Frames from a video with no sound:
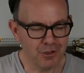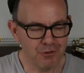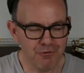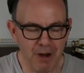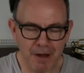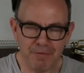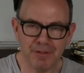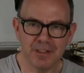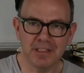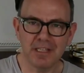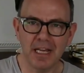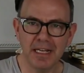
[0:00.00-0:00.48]

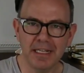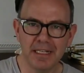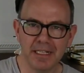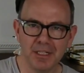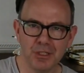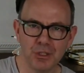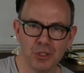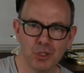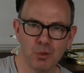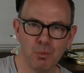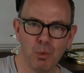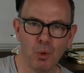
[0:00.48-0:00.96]

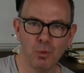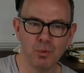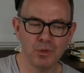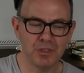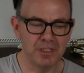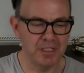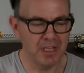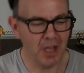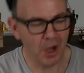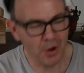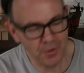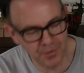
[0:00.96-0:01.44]
gravitating
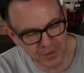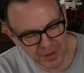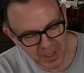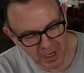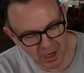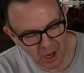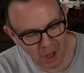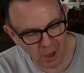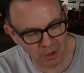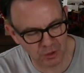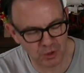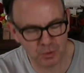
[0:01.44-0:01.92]
towards it over
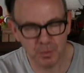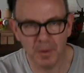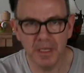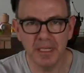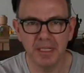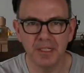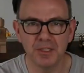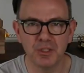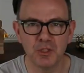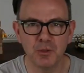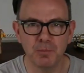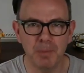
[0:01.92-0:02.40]
the last
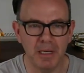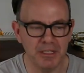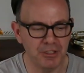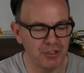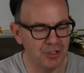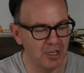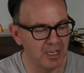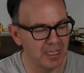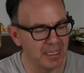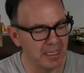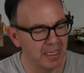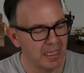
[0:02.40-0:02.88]
week
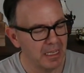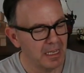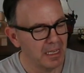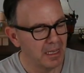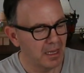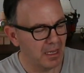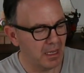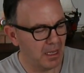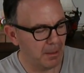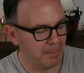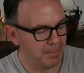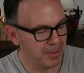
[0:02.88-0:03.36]
especially
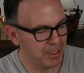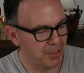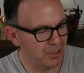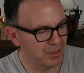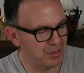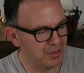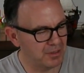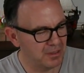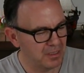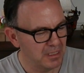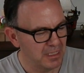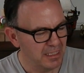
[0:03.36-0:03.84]

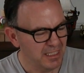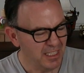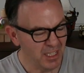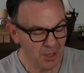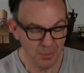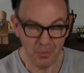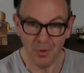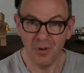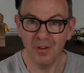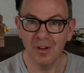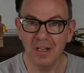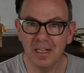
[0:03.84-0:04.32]
because you
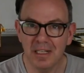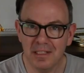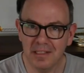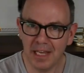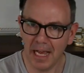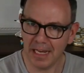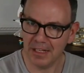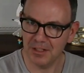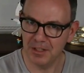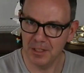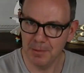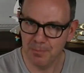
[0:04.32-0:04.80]
know what, it's
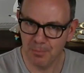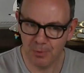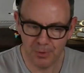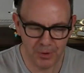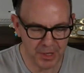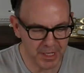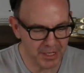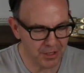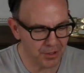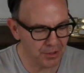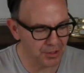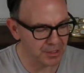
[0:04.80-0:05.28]
actually
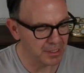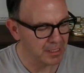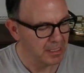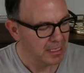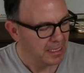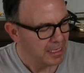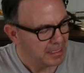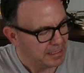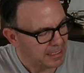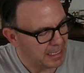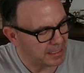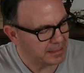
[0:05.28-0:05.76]
pretty good.
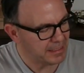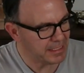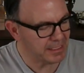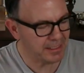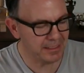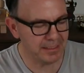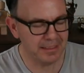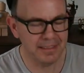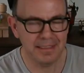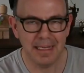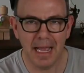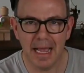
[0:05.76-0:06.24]
Now
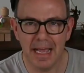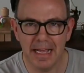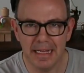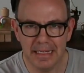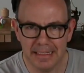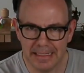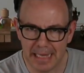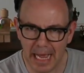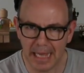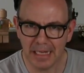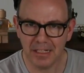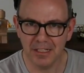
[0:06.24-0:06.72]
this set
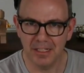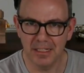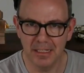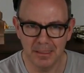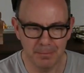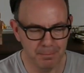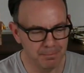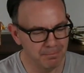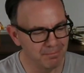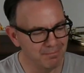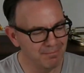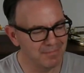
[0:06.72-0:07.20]
is
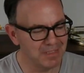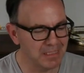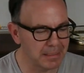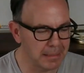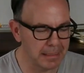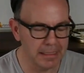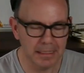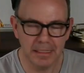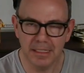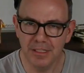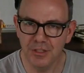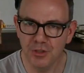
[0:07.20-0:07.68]
actually,
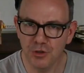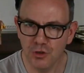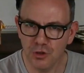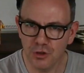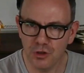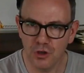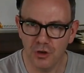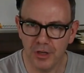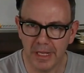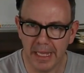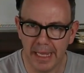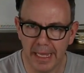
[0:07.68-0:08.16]
you
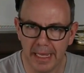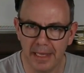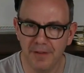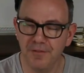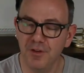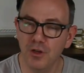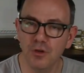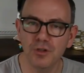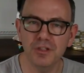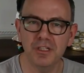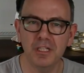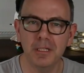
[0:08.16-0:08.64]
could look at it,
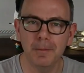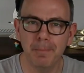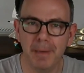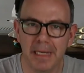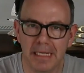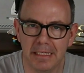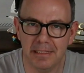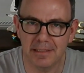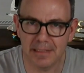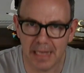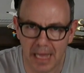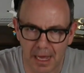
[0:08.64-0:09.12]
if you looked at the
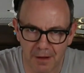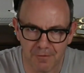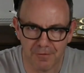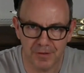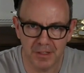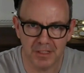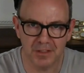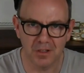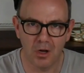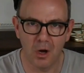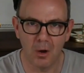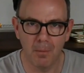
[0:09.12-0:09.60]
piece count
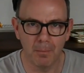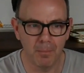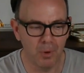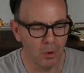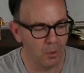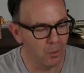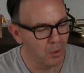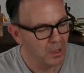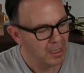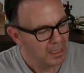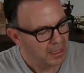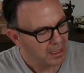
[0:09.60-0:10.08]
for
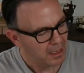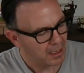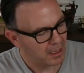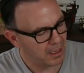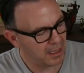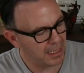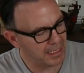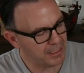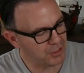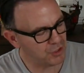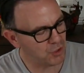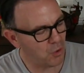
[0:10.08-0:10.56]
example,
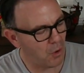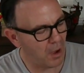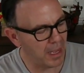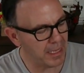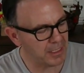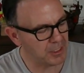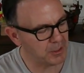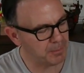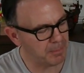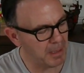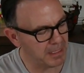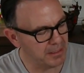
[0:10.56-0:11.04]
it's
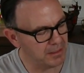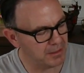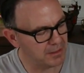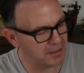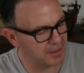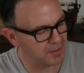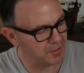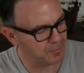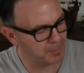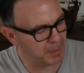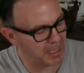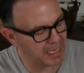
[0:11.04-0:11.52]
quite
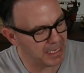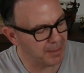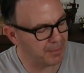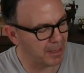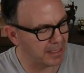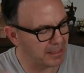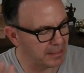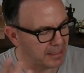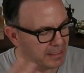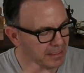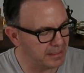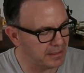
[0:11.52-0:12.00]
expensive, but
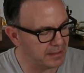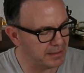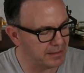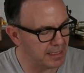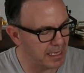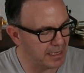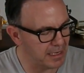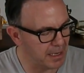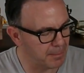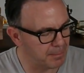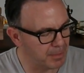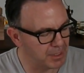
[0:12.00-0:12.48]
anyway, it's
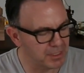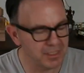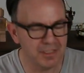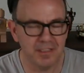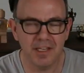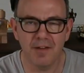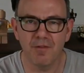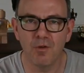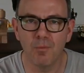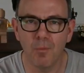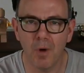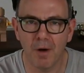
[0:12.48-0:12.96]
set number
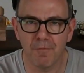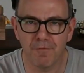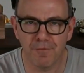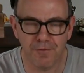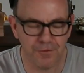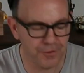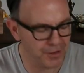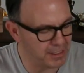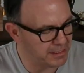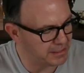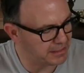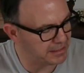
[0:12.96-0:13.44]

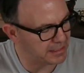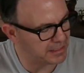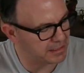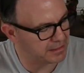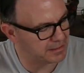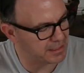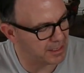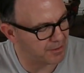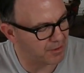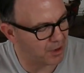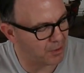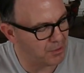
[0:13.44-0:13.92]

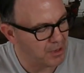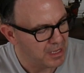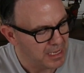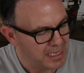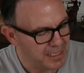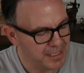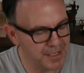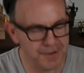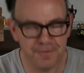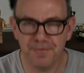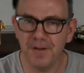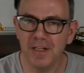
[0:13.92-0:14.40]

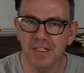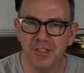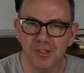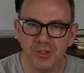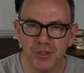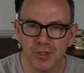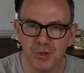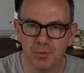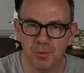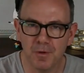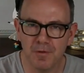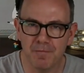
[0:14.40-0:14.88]
71360, The
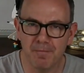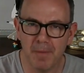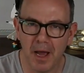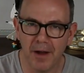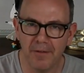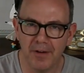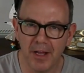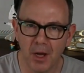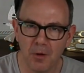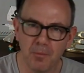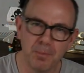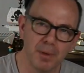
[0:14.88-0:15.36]
Adventures with
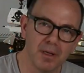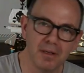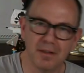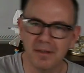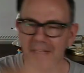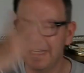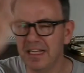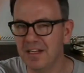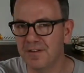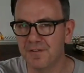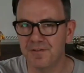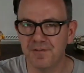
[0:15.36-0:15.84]
Mario,
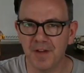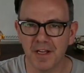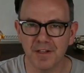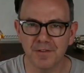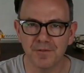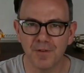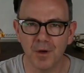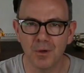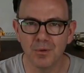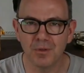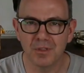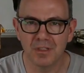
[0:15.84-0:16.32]
but in
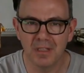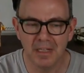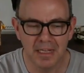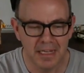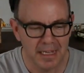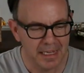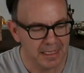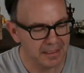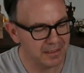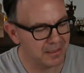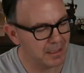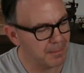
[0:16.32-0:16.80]
effect
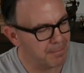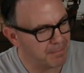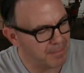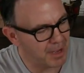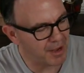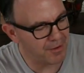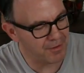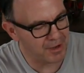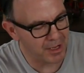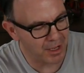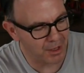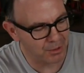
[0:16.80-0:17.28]
folks, it's the
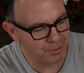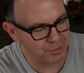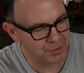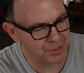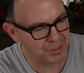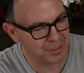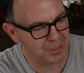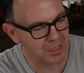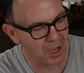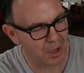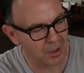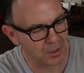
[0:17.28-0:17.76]
Mario
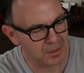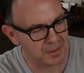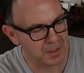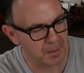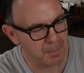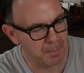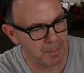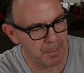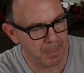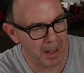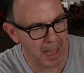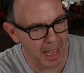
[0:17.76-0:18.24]

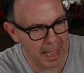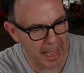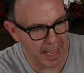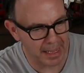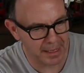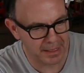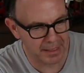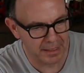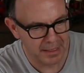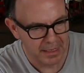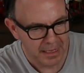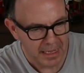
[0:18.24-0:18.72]
Starter
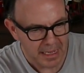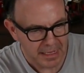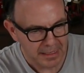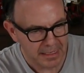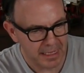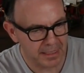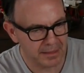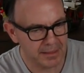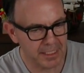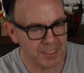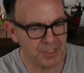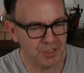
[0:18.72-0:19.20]
Pack.
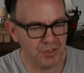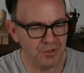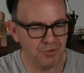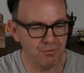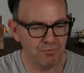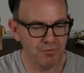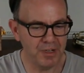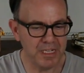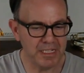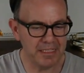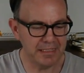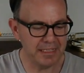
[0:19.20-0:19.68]
Now
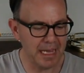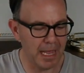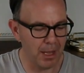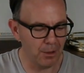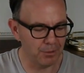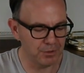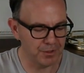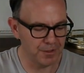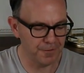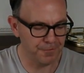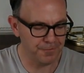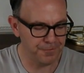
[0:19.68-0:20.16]
this
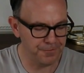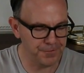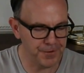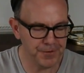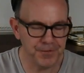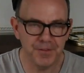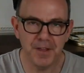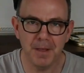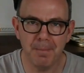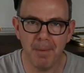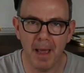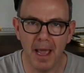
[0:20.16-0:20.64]
retails at
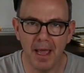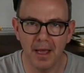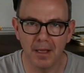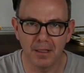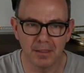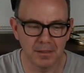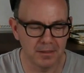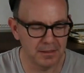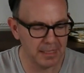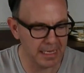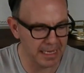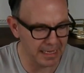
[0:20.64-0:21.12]

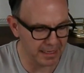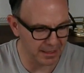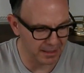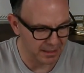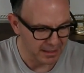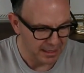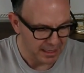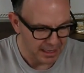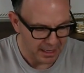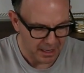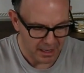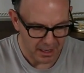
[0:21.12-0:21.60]
£50
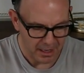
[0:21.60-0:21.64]
here